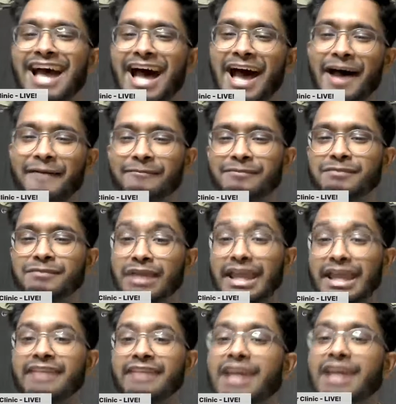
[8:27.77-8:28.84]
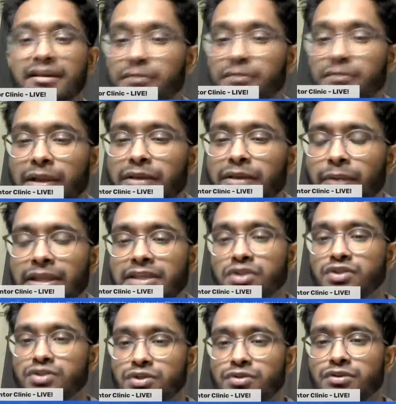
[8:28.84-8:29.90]
But yeah, that when
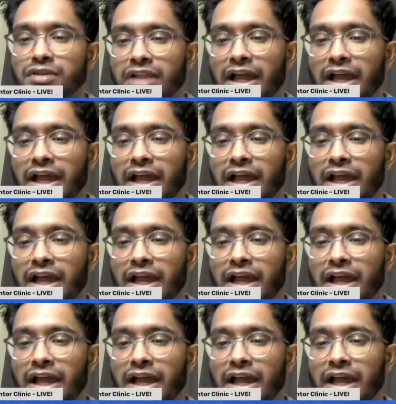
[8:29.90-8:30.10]
you do